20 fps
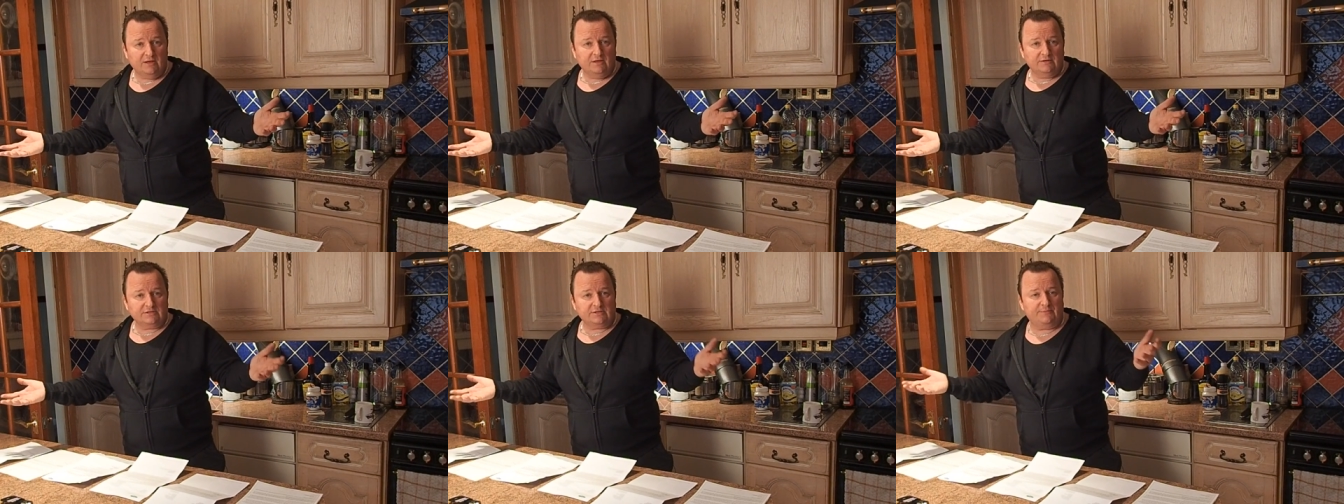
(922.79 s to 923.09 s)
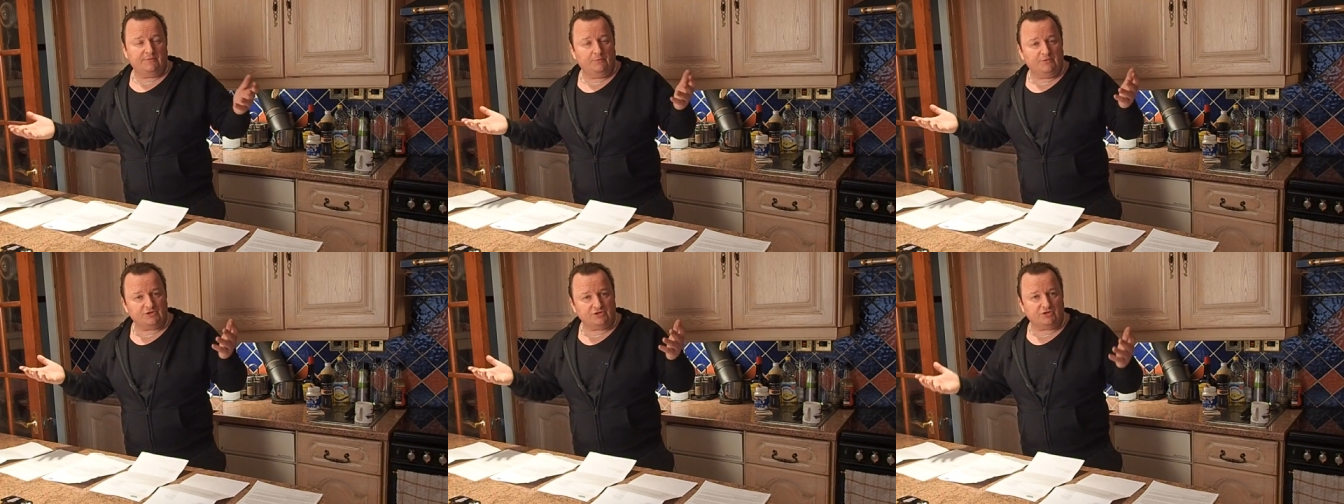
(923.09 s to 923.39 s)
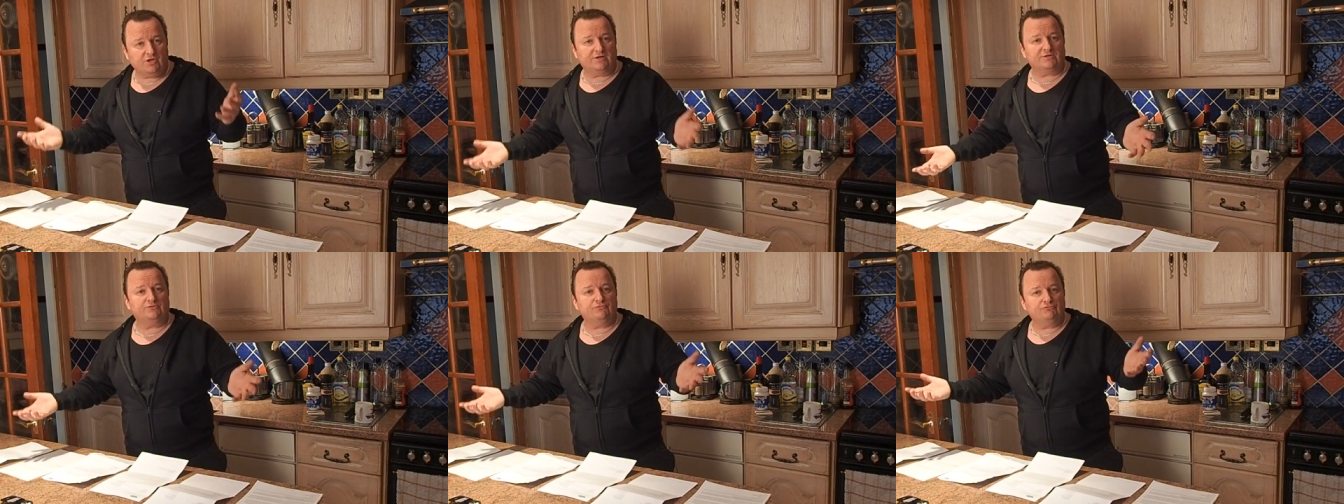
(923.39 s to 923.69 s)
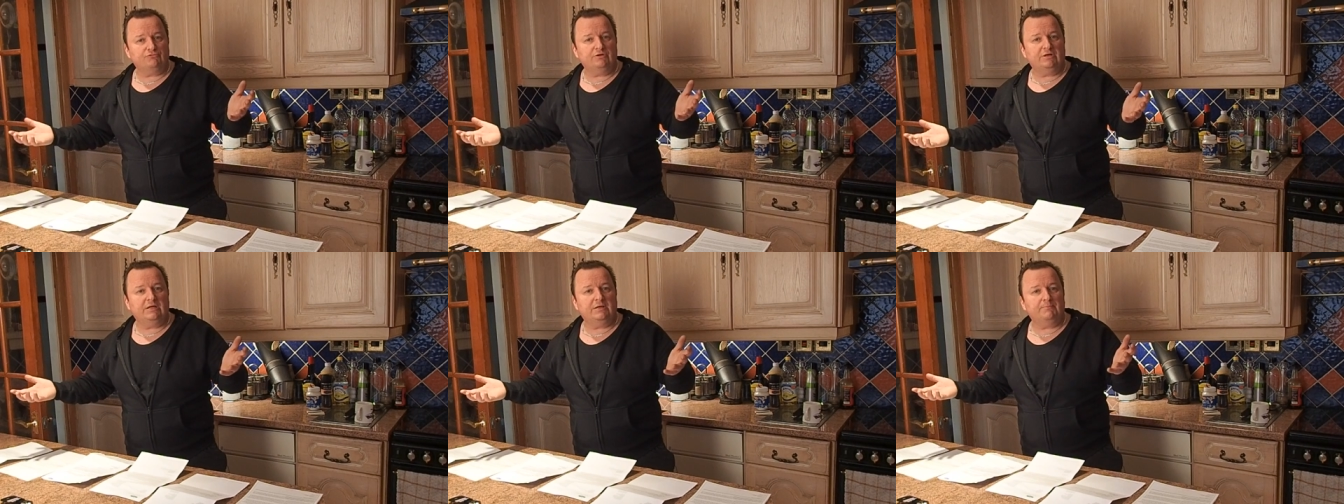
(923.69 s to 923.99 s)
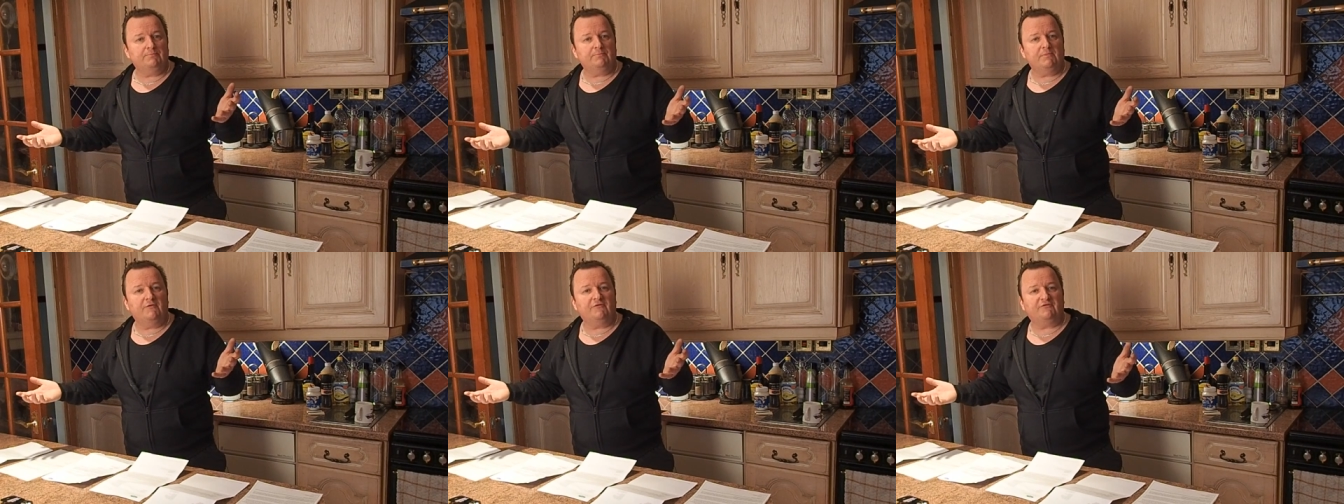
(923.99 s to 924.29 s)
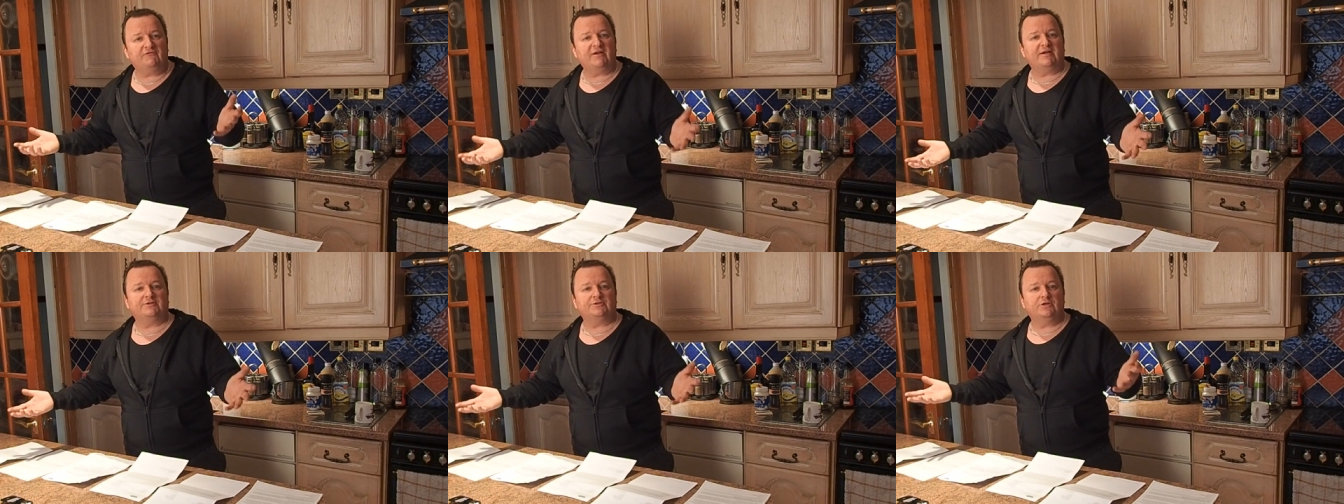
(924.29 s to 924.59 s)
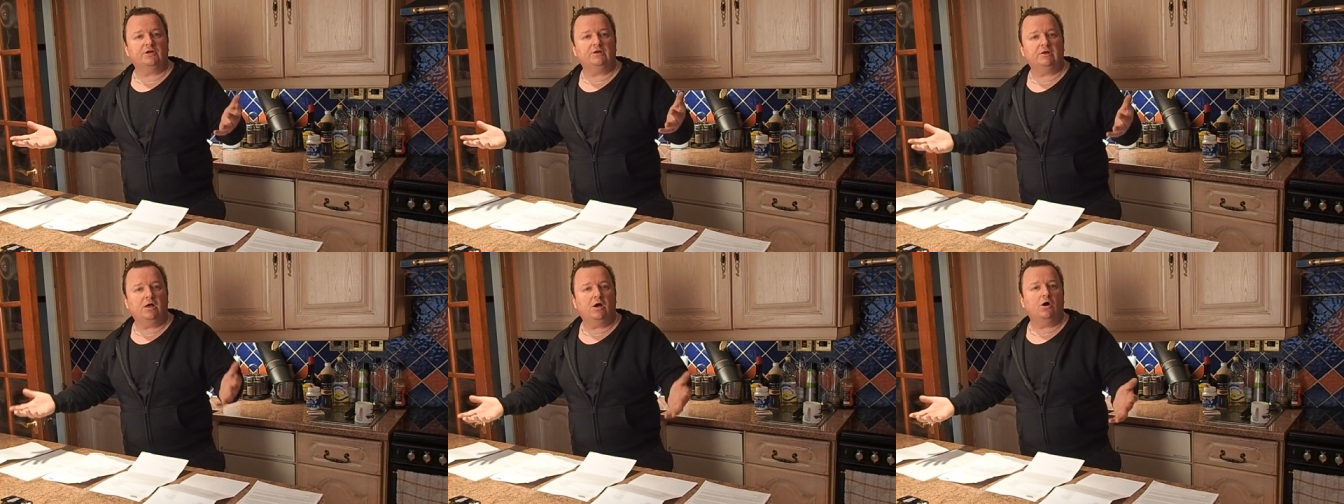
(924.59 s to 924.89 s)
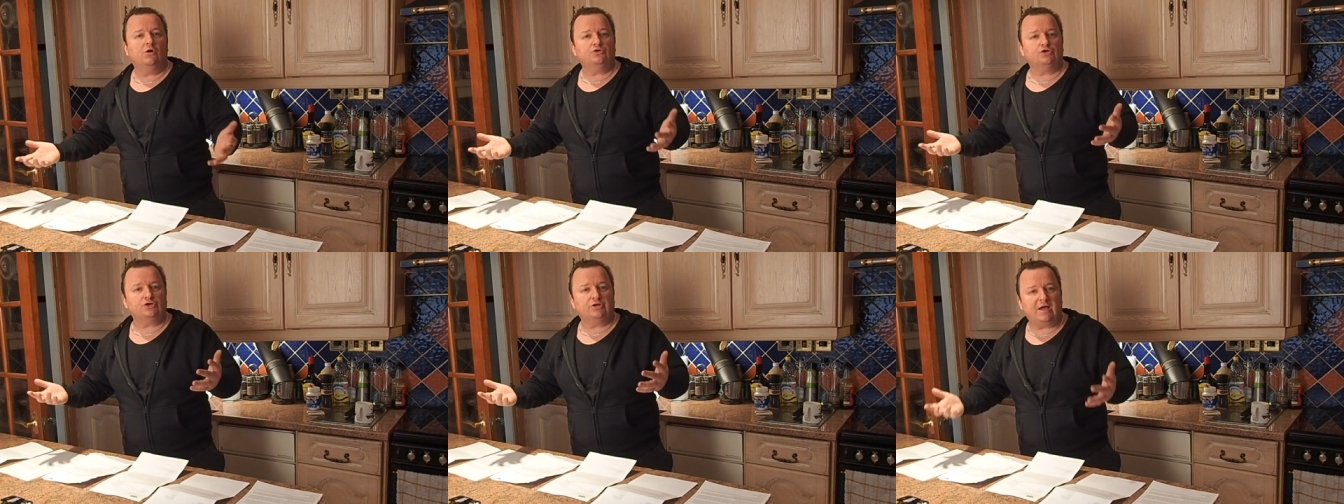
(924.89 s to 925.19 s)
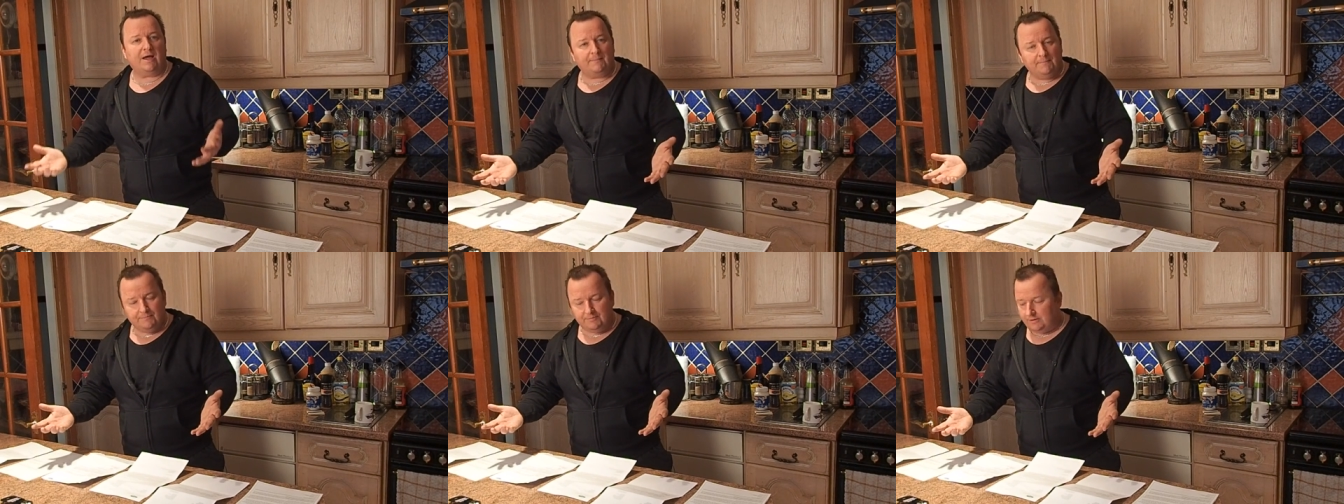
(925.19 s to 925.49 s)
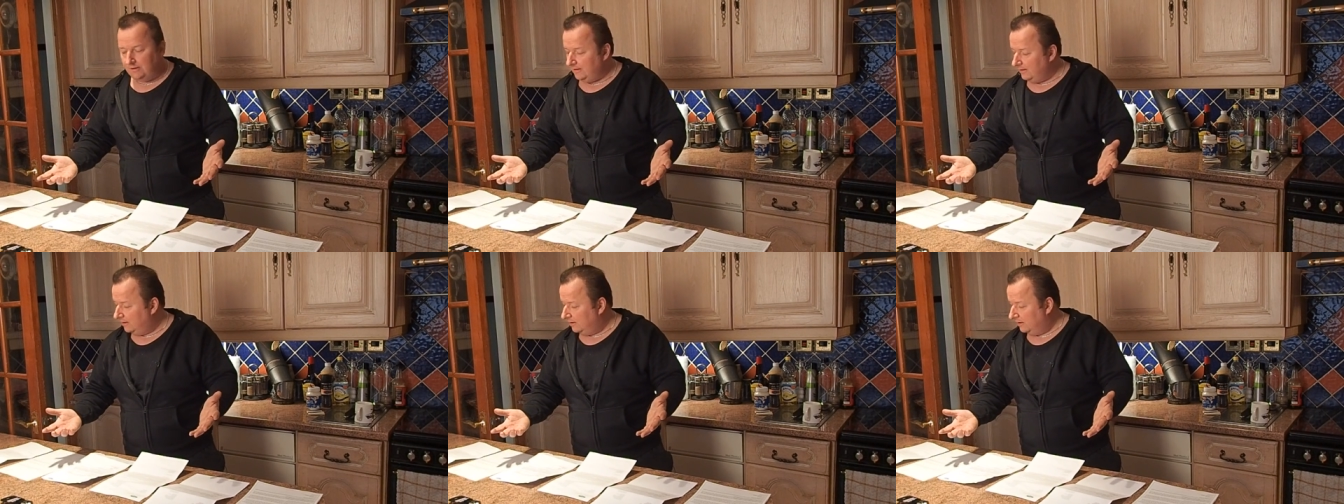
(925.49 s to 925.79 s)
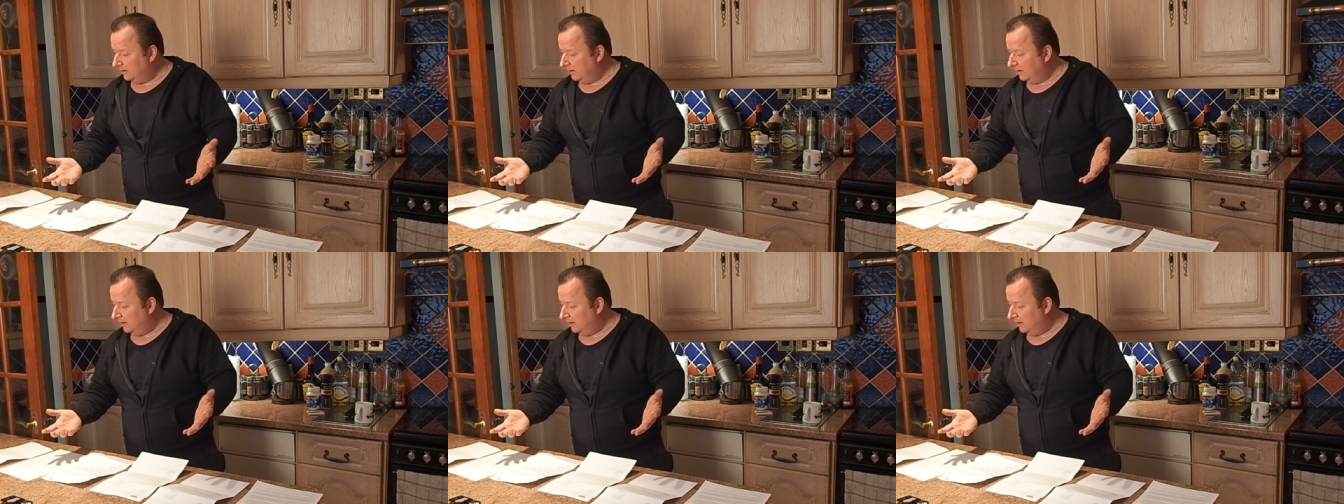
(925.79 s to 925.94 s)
Something which doesn't really affect a large company.